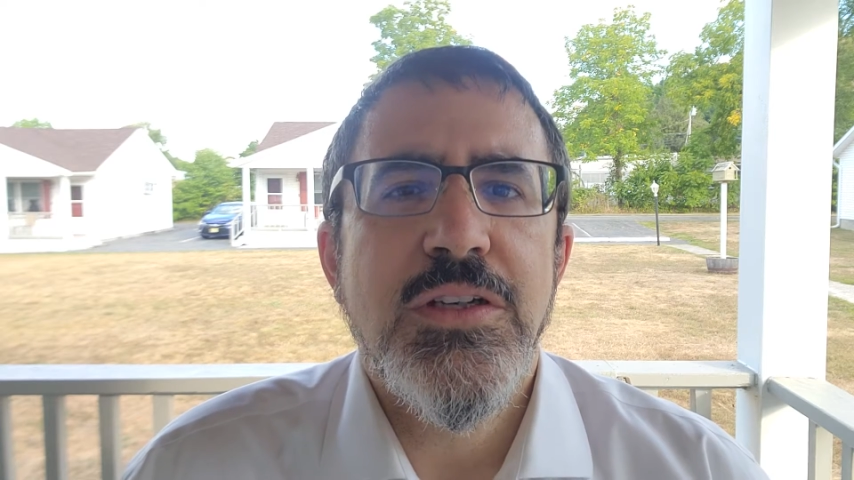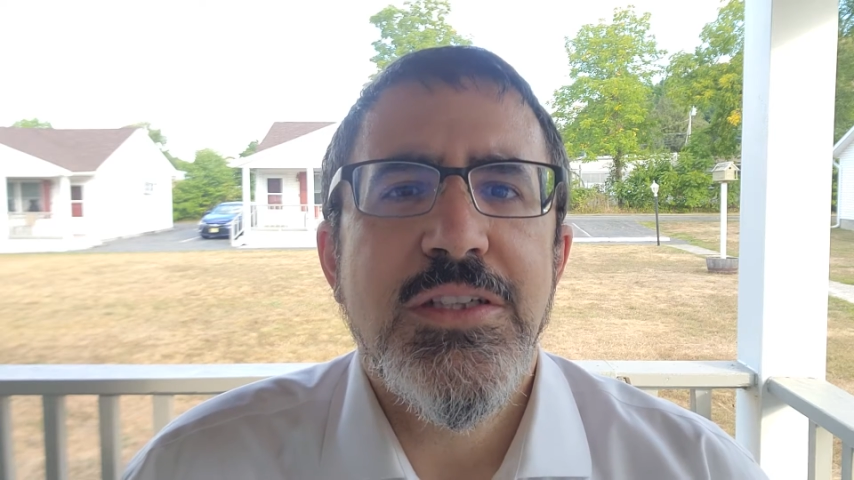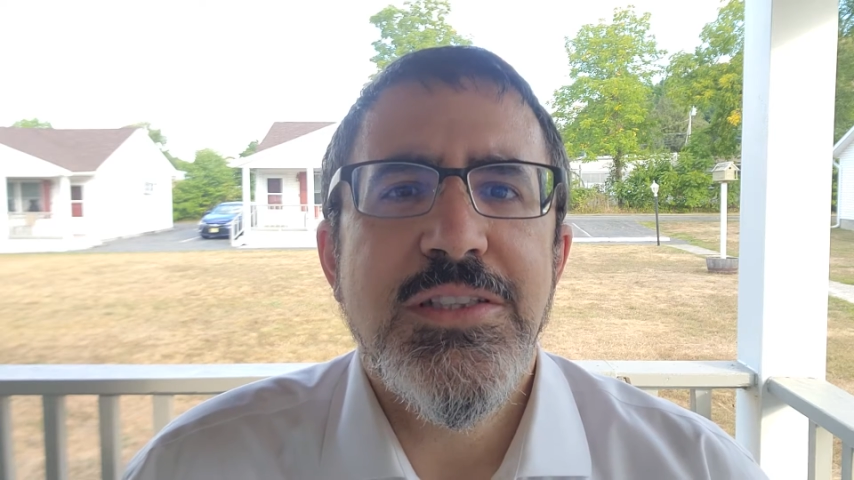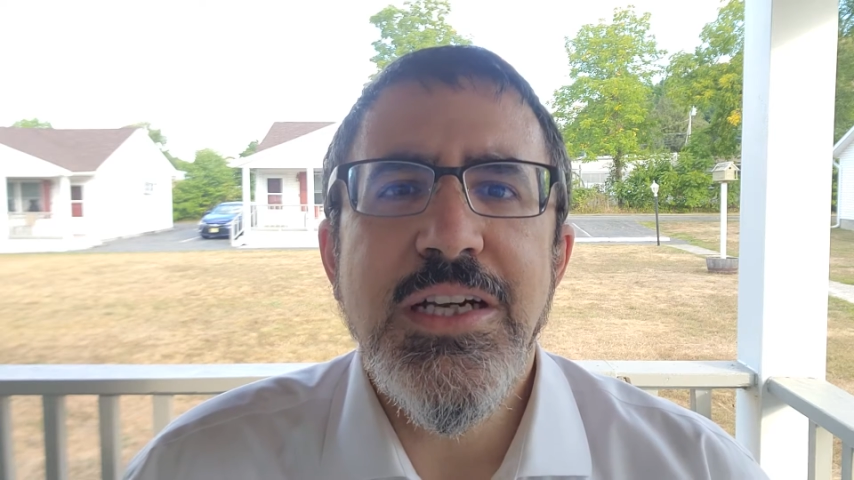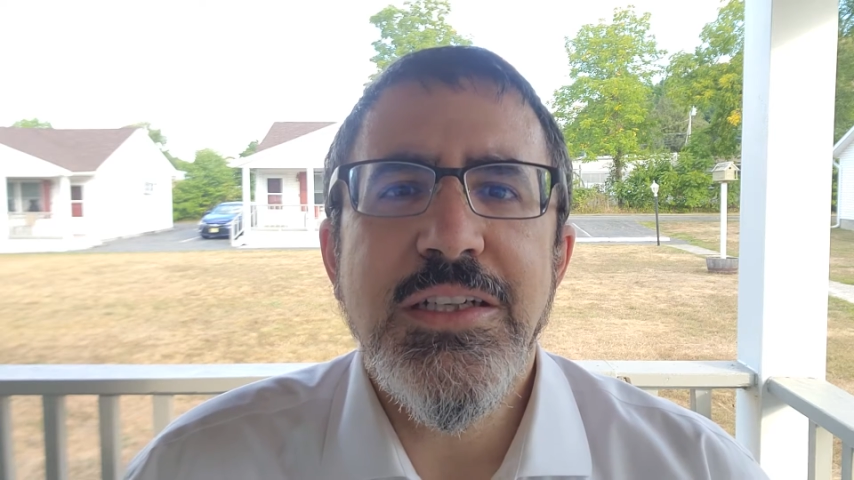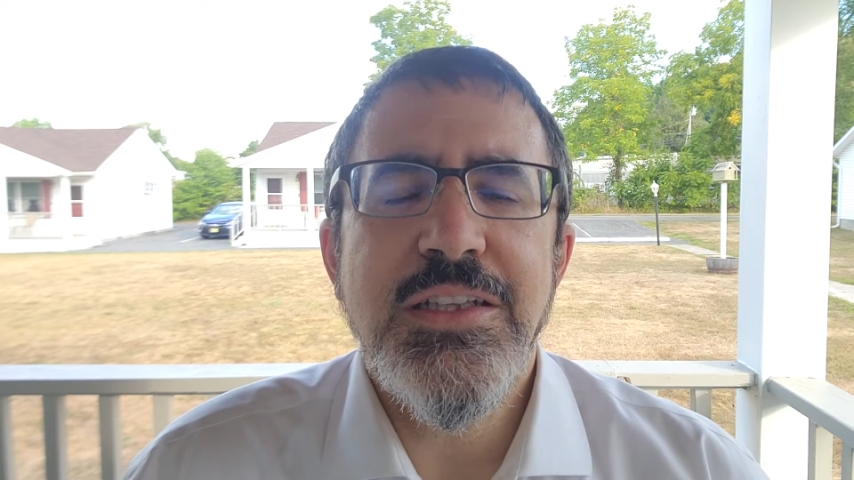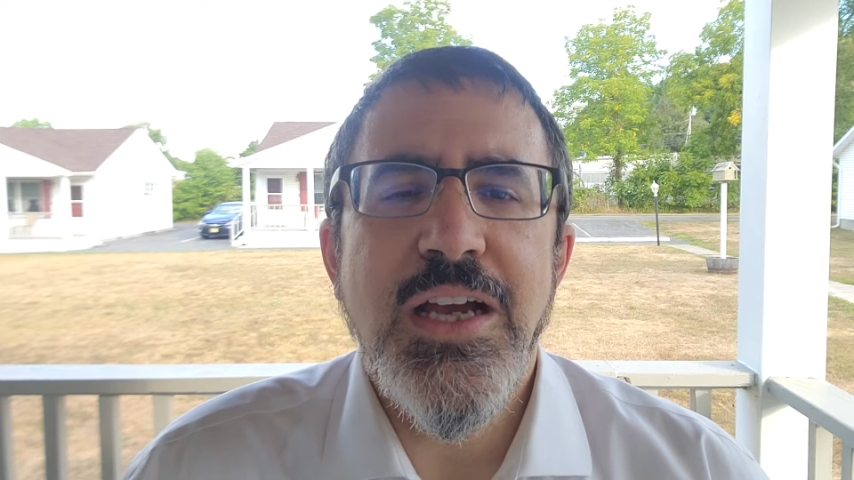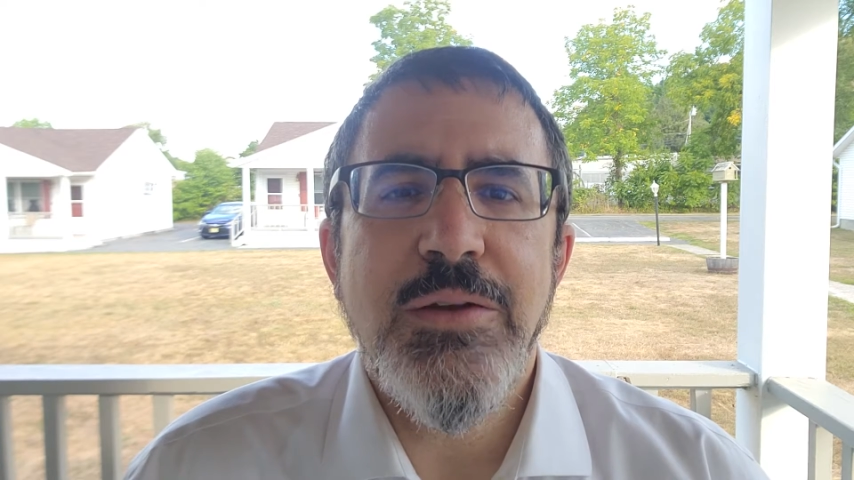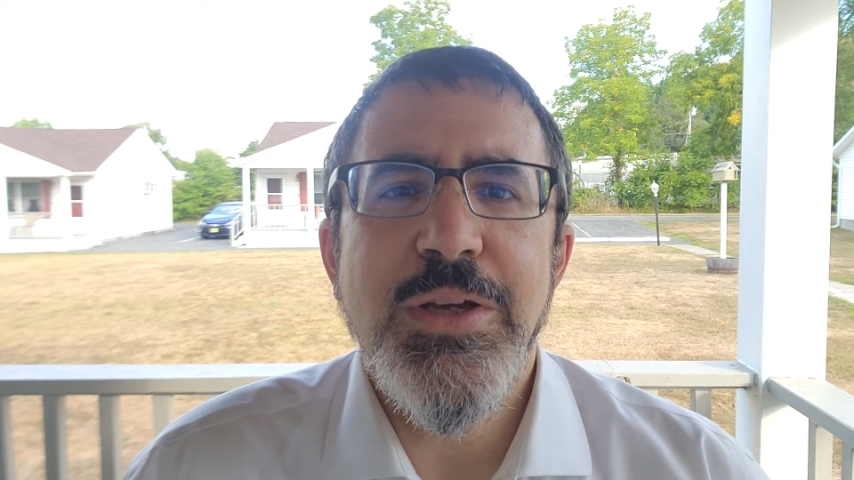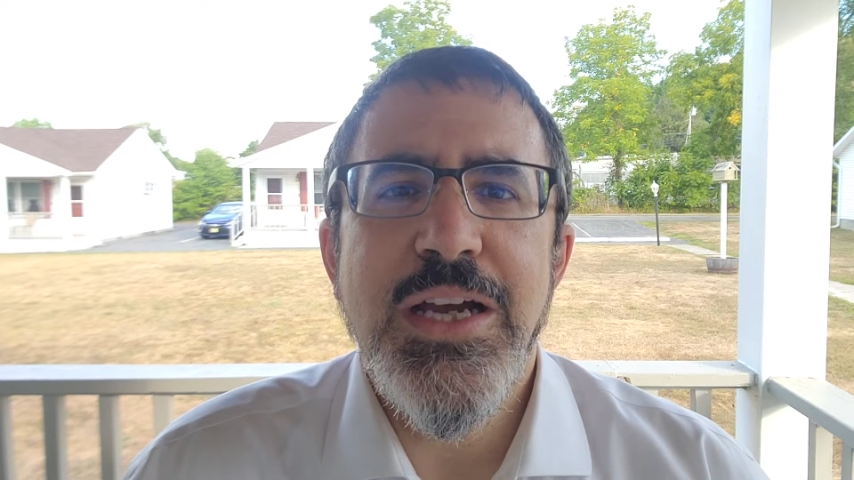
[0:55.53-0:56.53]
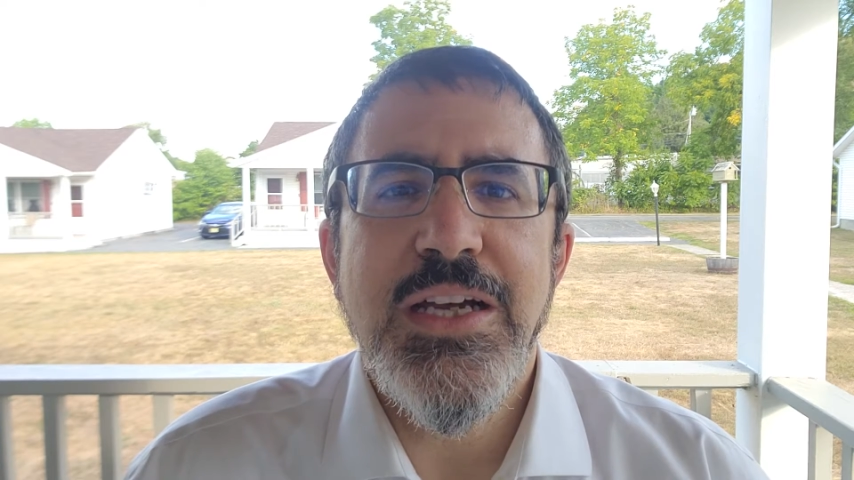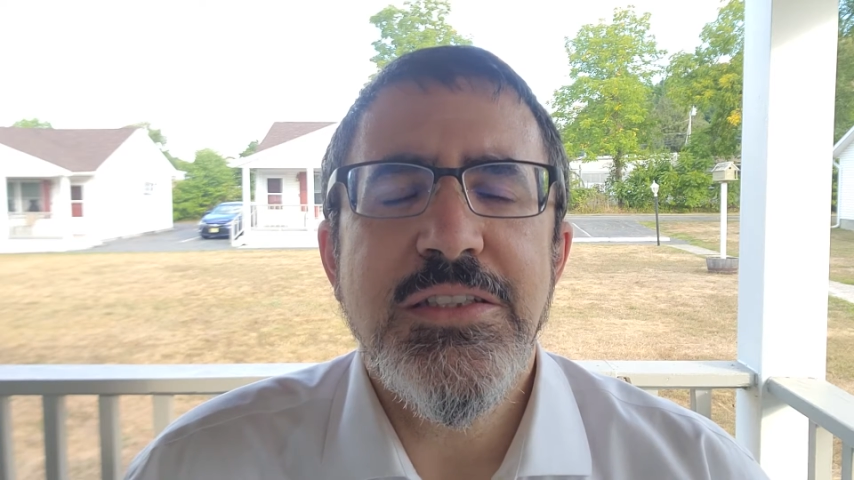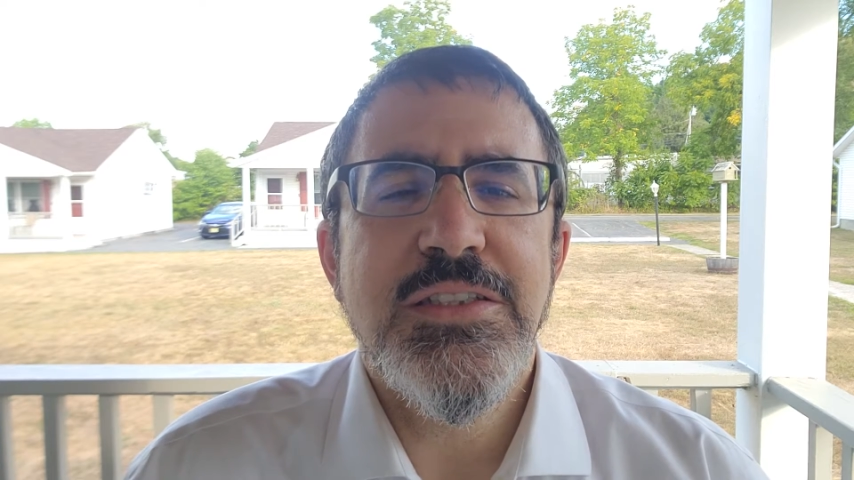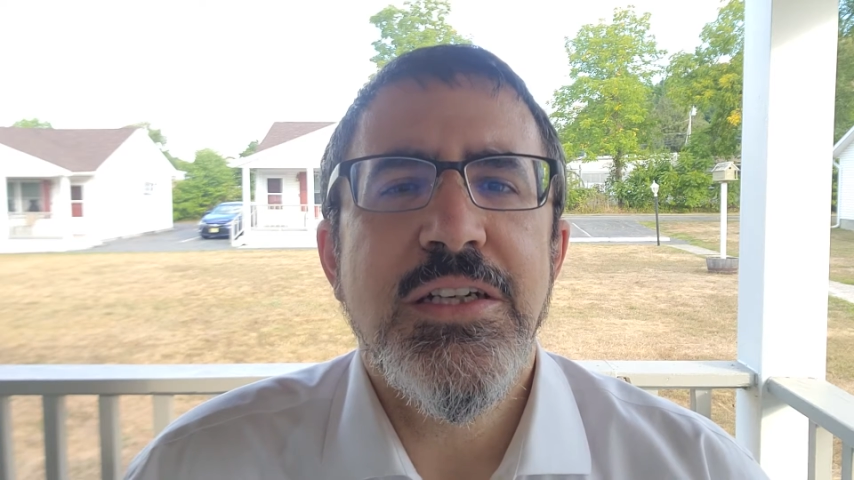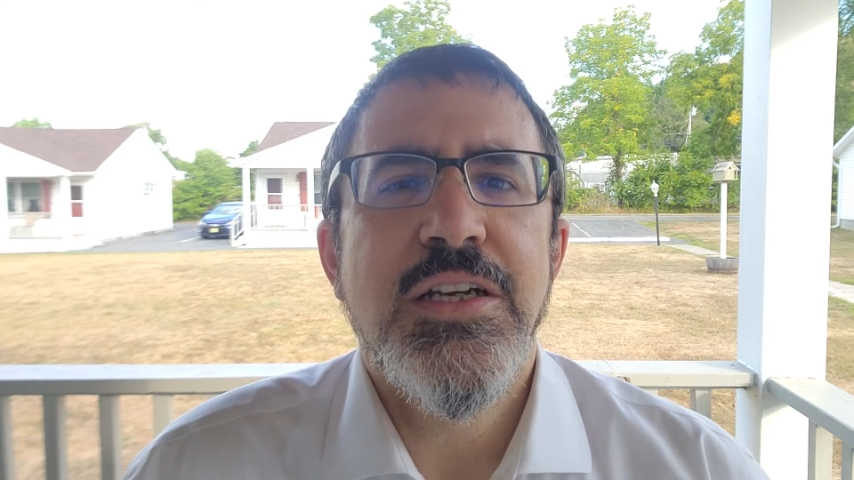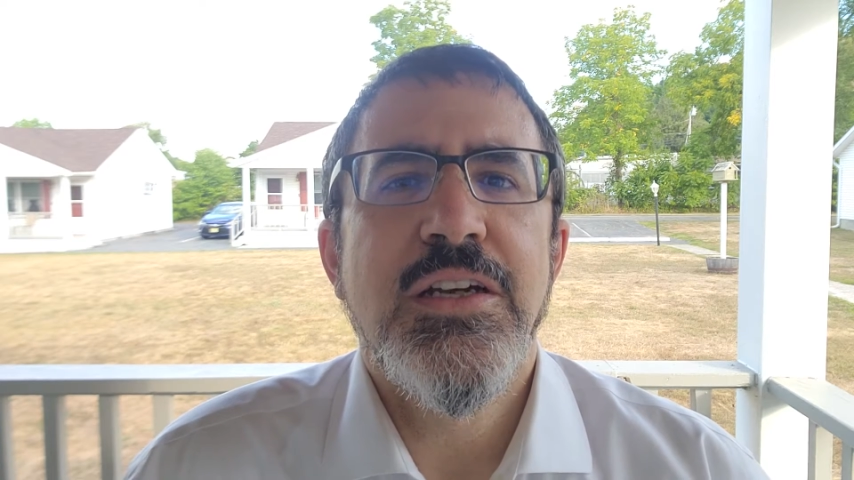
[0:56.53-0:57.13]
Second time he asks